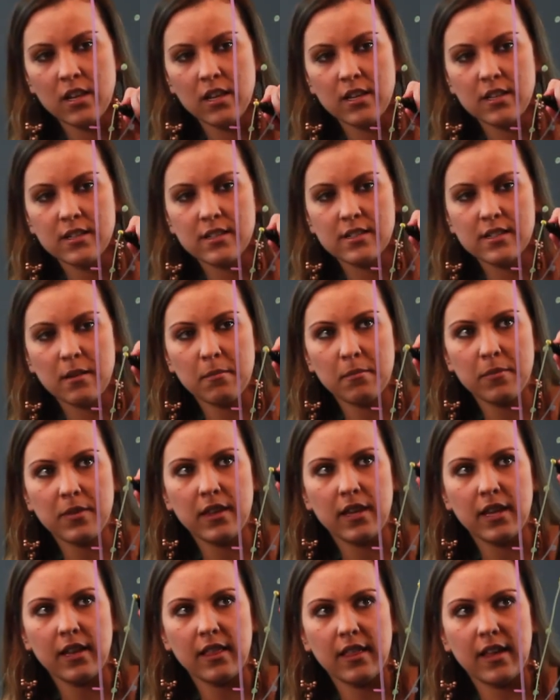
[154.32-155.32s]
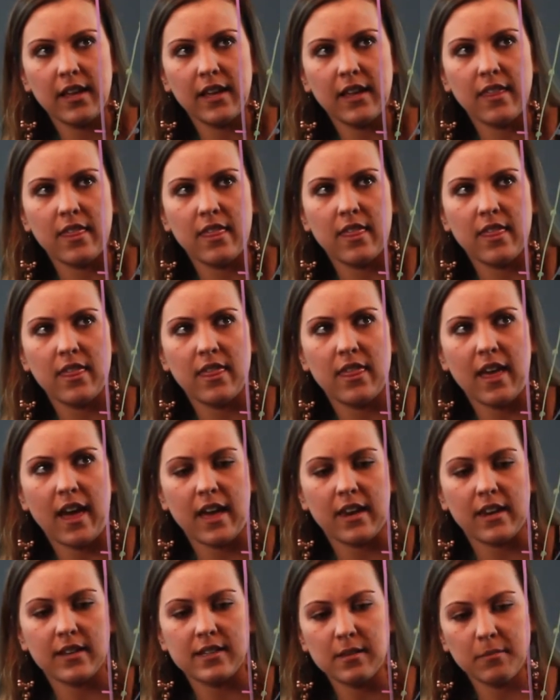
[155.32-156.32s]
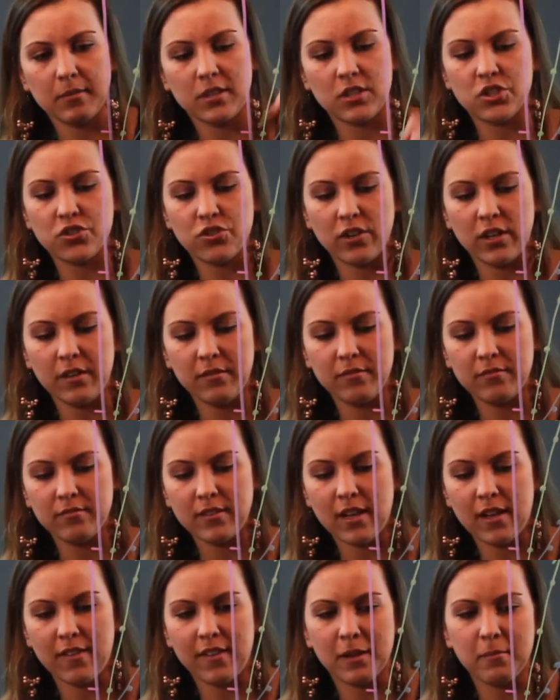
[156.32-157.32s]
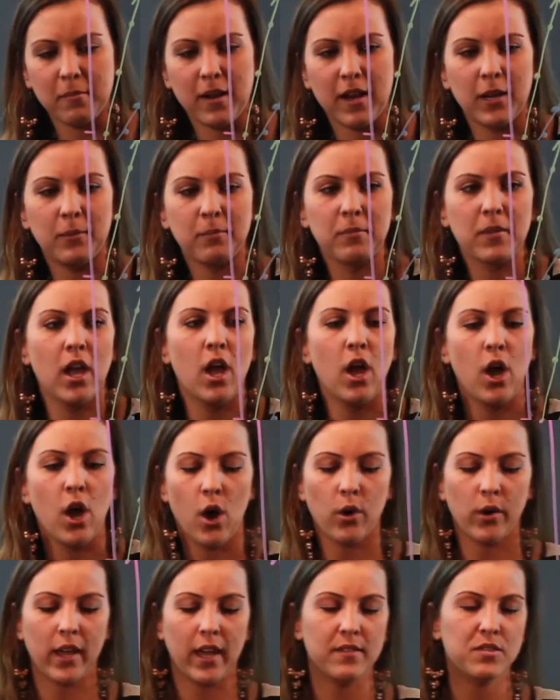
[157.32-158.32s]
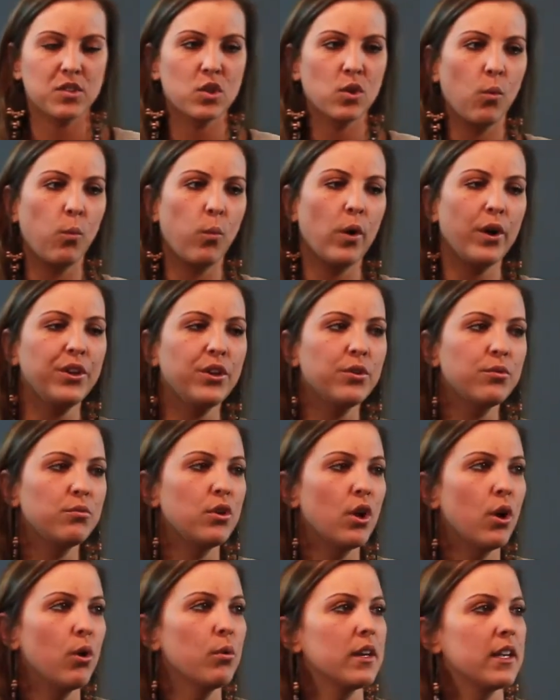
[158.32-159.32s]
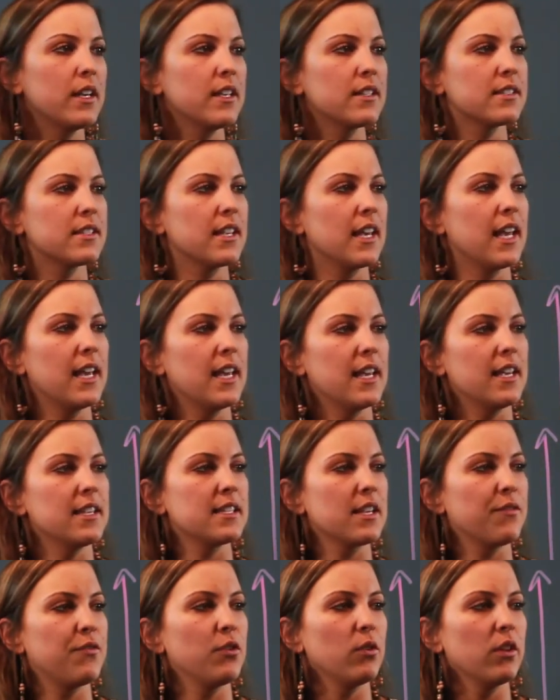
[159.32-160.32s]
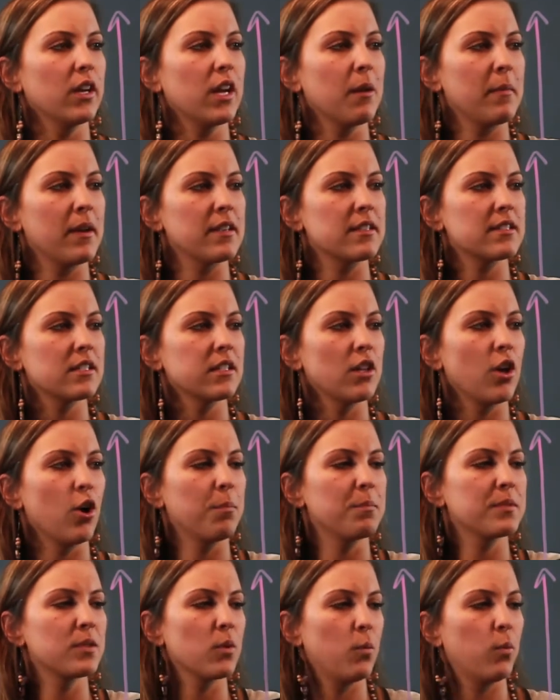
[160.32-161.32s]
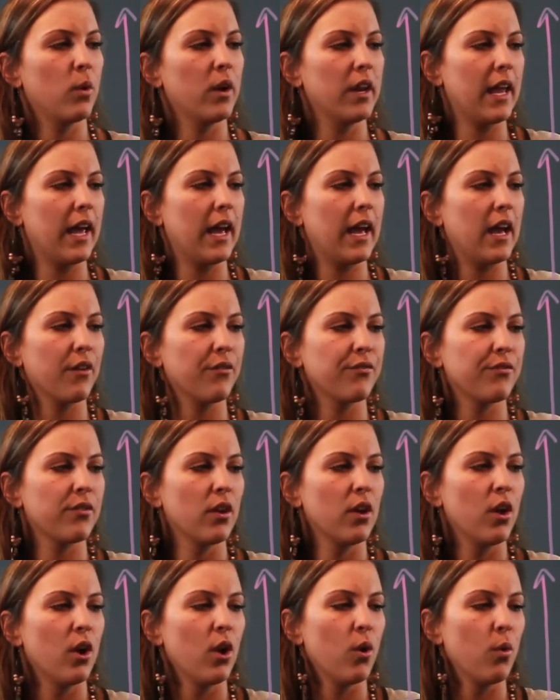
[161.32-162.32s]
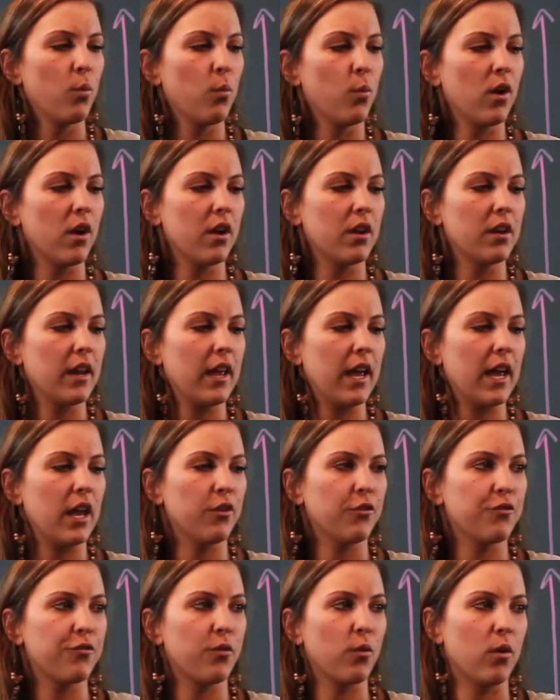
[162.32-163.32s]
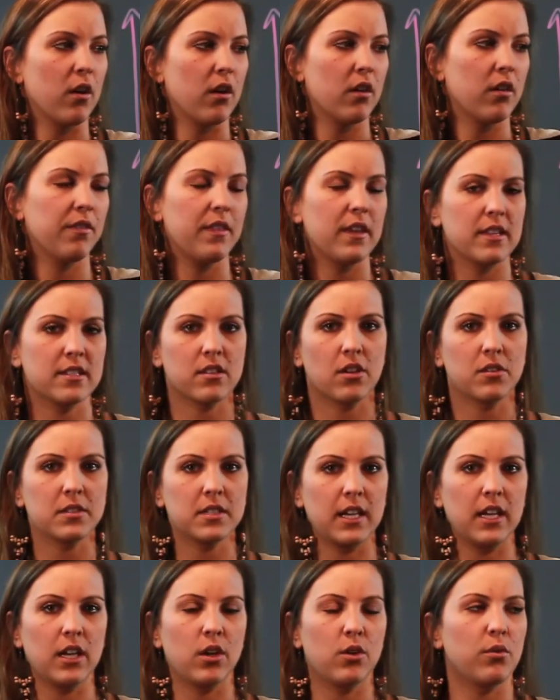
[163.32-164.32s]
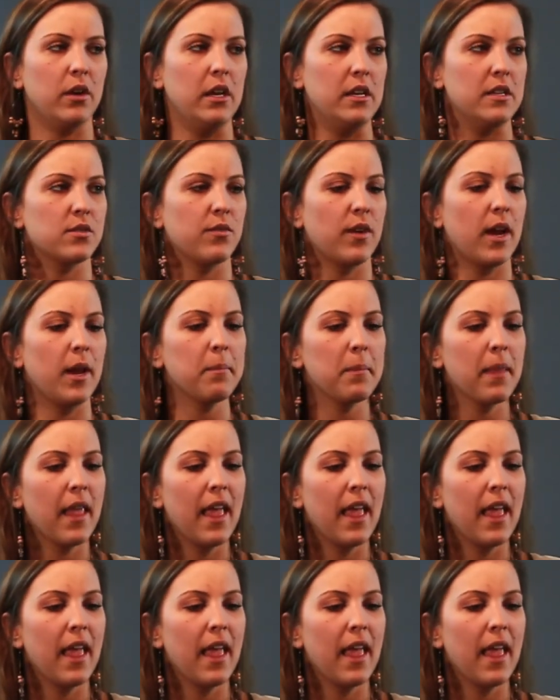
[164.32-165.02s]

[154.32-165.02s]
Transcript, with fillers: something like that, except it's straight, not like mine. Okay, so what you notice is if you look at my slopes, 1/2, 1, and 4, they start to increase, right?